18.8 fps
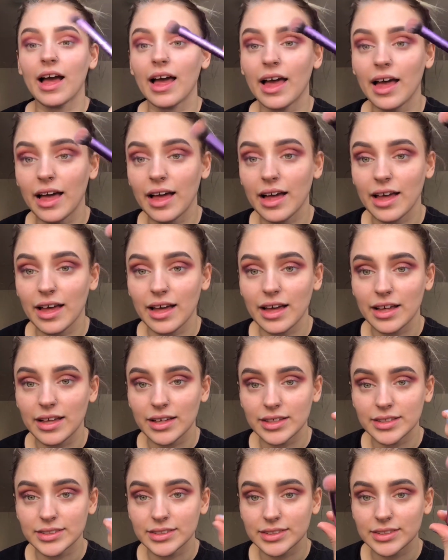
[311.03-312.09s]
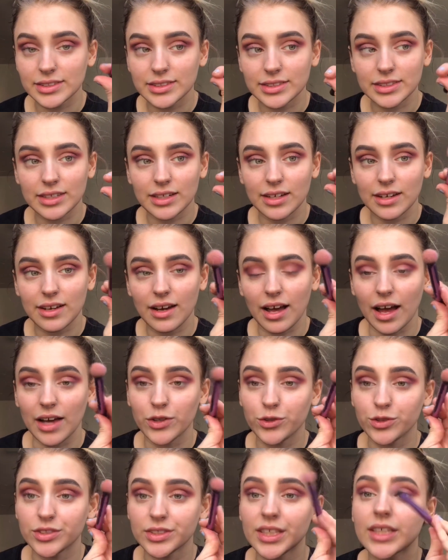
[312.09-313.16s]
and I
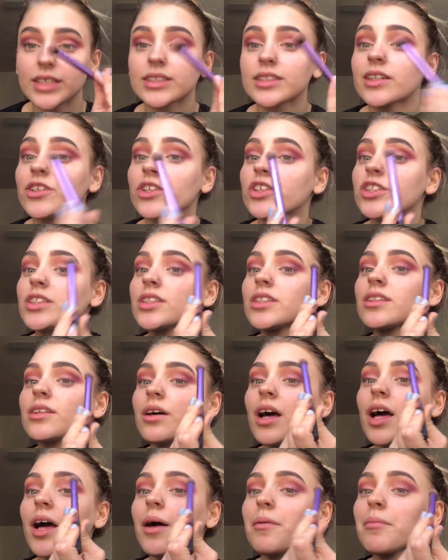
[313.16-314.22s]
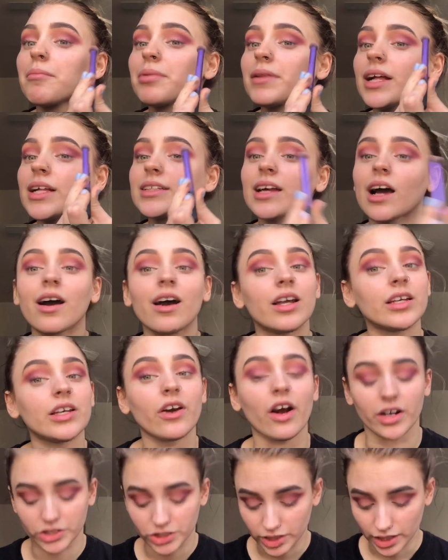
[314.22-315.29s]
use this to just blend out any
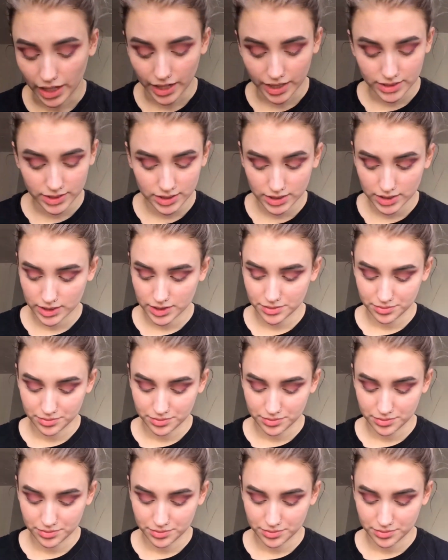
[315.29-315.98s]
harsh lines.